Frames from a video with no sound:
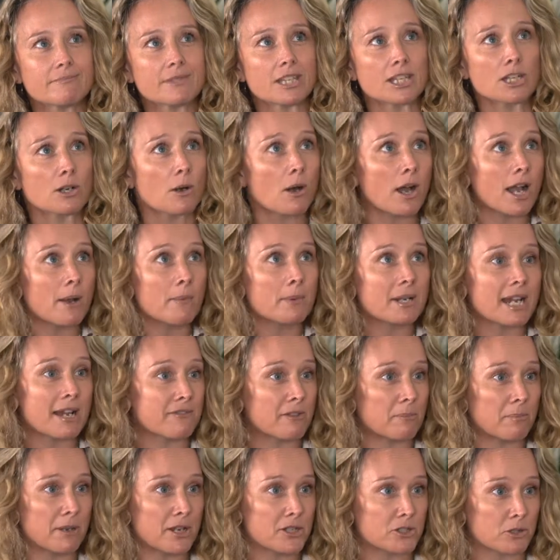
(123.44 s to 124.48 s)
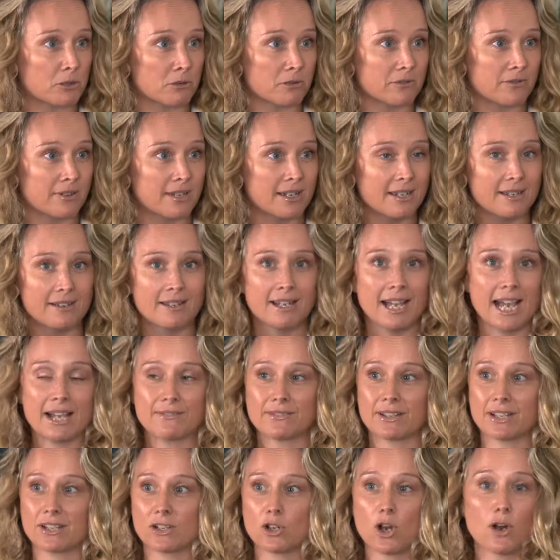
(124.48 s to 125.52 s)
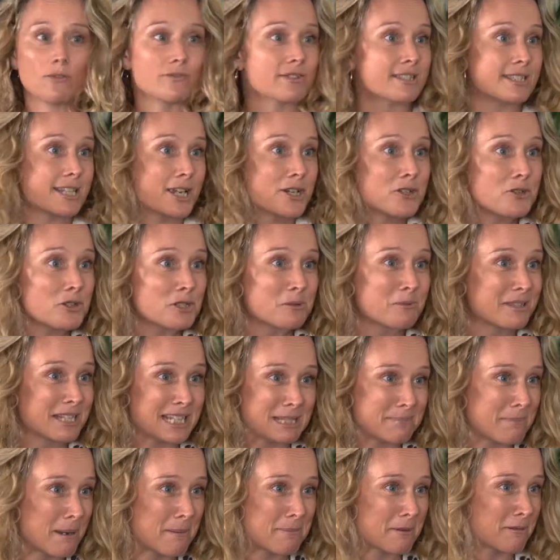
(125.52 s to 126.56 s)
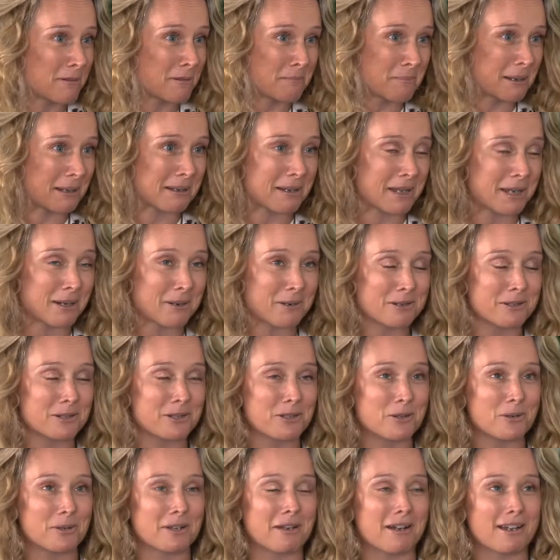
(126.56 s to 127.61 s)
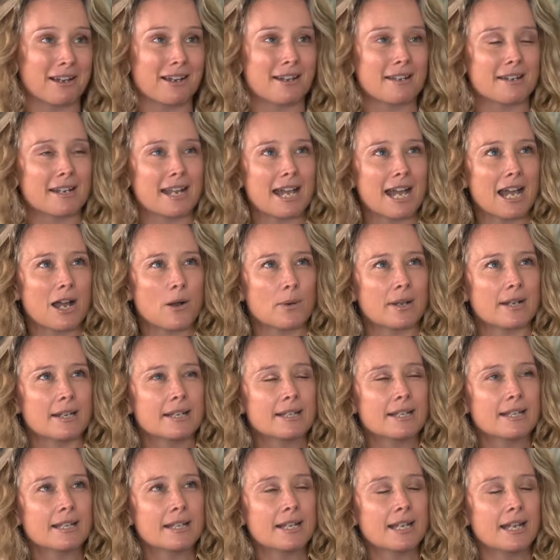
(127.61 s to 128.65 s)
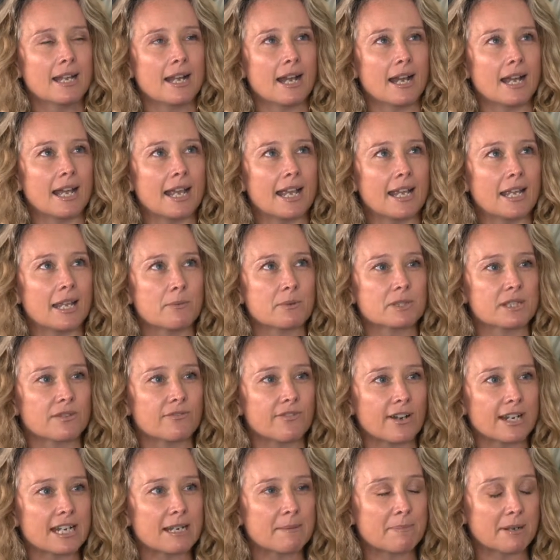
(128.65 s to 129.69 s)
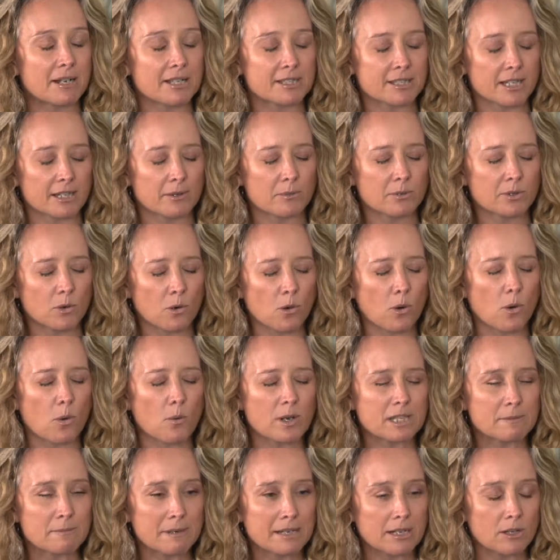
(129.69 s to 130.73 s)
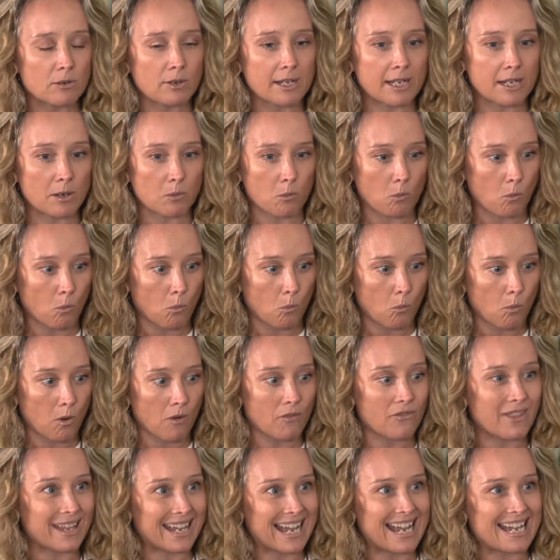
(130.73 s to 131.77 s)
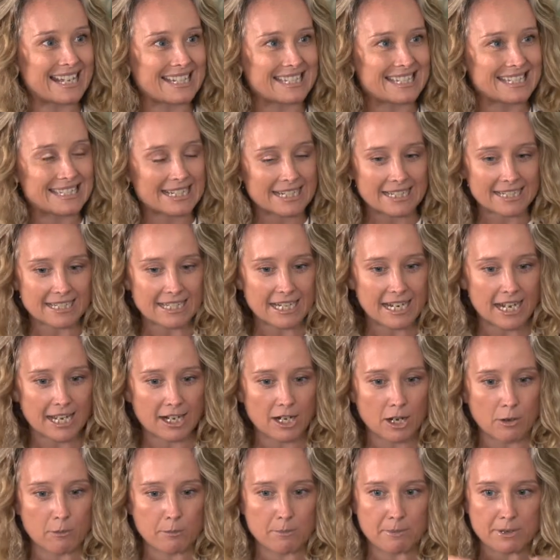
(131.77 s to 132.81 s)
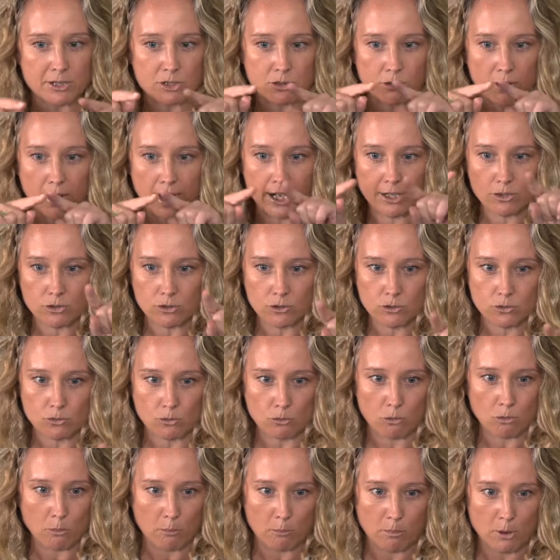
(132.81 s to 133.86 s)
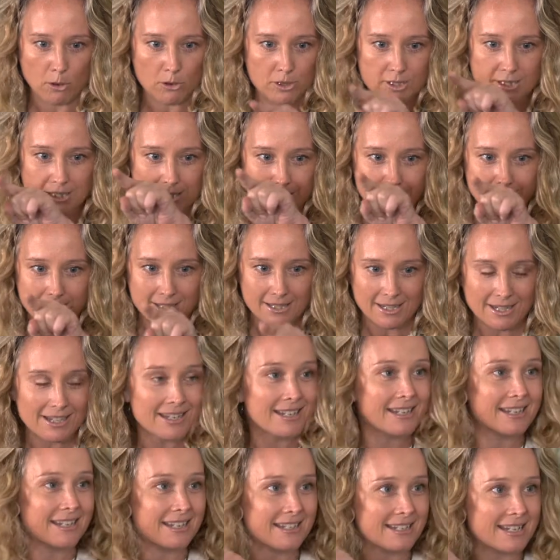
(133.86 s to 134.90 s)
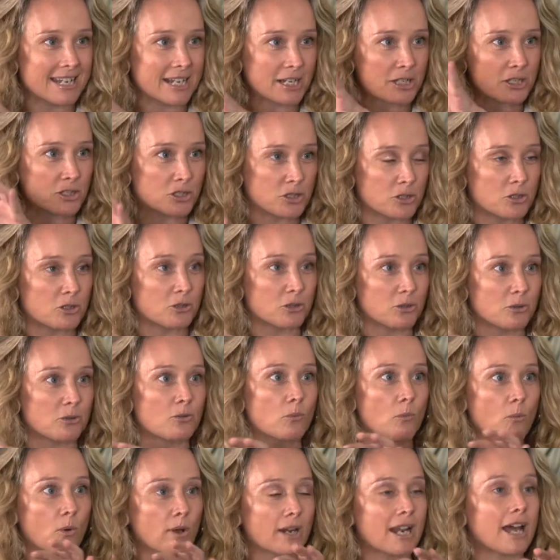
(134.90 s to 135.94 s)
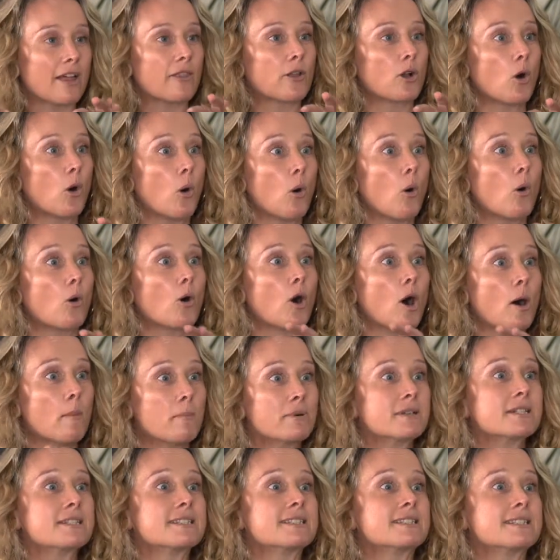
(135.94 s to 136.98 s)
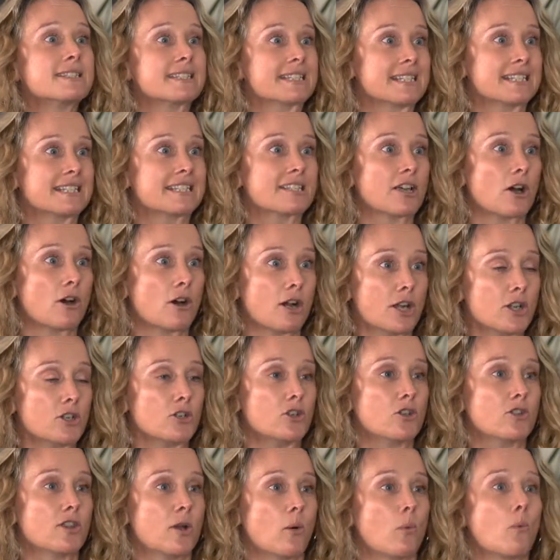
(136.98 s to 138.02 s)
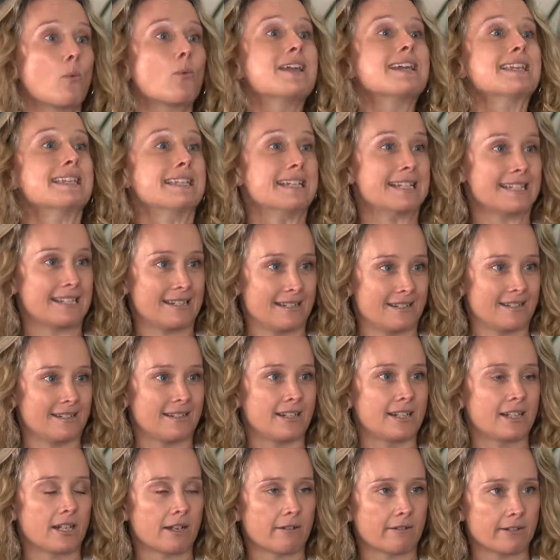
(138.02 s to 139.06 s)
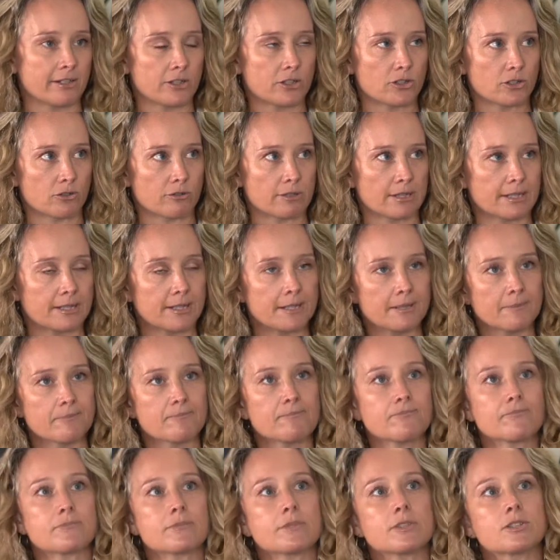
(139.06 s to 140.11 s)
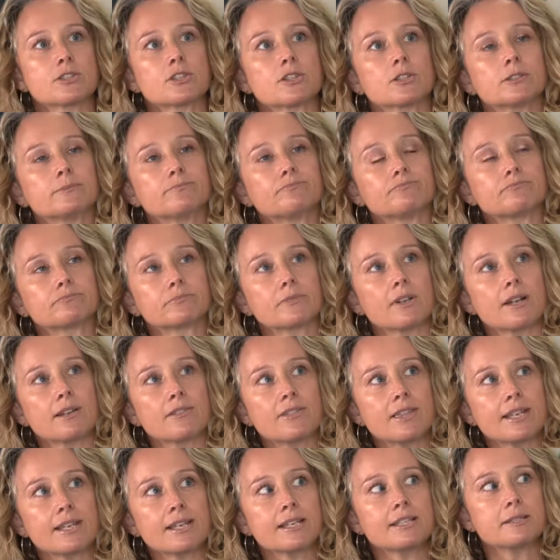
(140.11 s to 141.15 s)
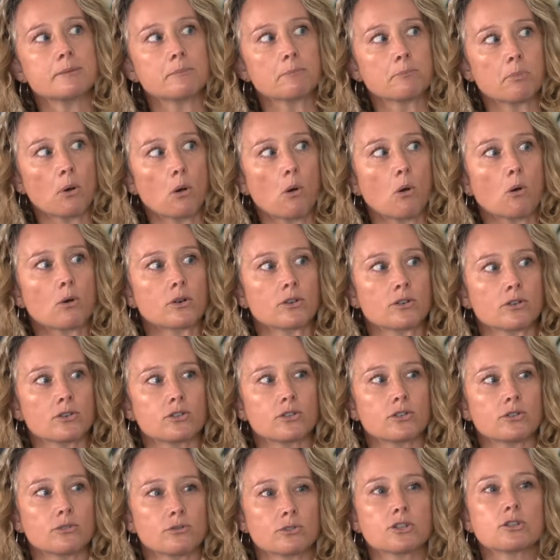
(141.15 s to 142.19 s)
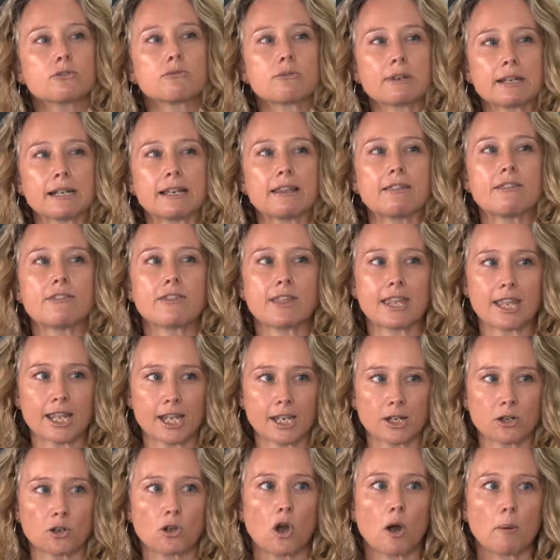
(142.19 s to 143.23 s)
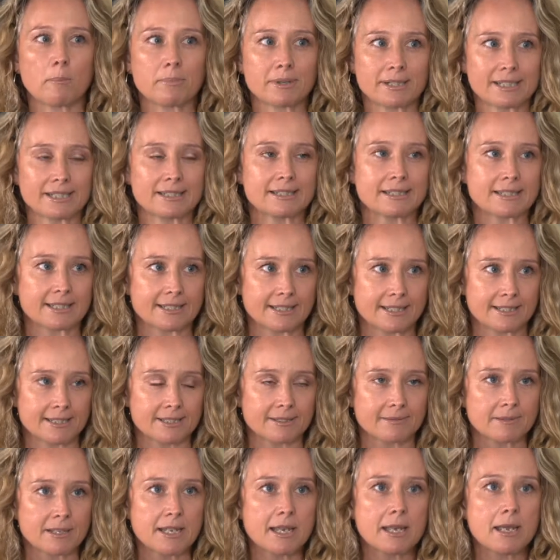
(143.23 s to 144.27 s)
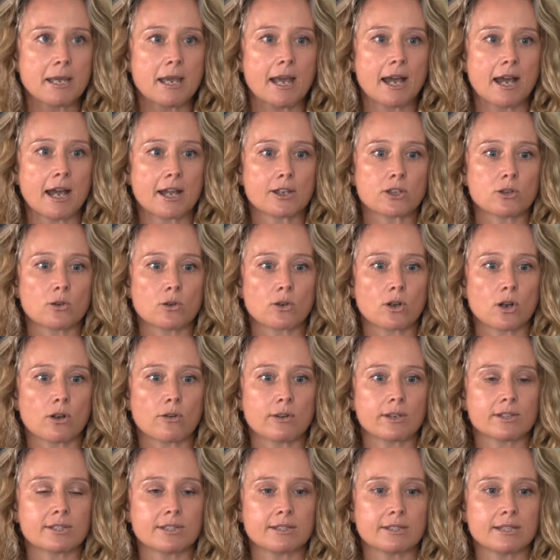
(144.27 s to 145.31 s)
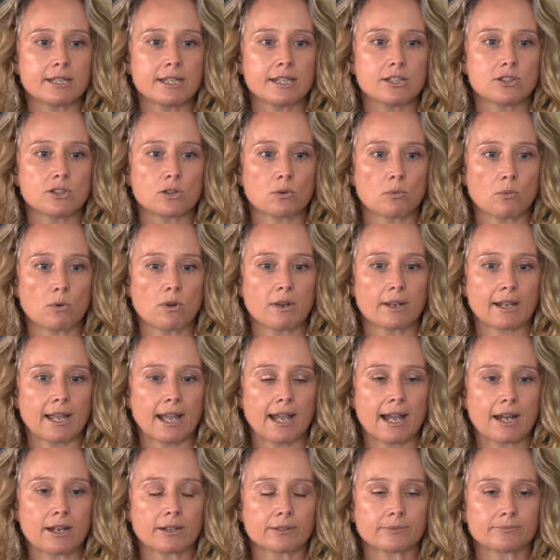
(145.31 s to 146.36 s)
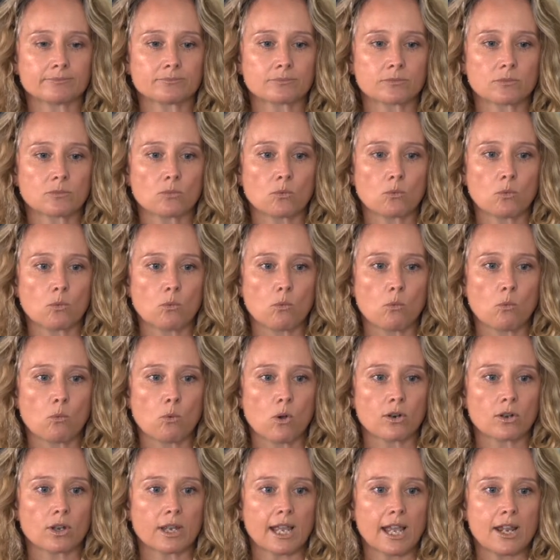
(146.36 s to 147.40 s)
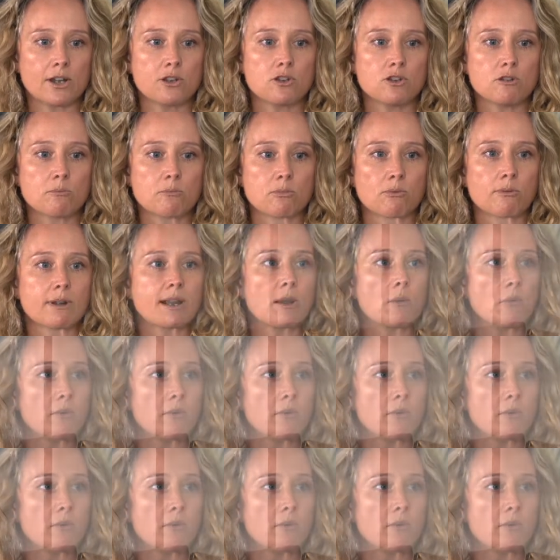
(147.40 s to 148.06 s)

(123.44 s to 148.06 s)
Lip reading: you know, I would have the pleasure of having conversations with these people, a bit like you and I are now. And it was funny because I would always be looking at what they had done and I would be trying to draw boxes next to what are the core competencies I knew that we needed in our industry. So I think it's important to really think in competencies. You're going to need to work out what can you bring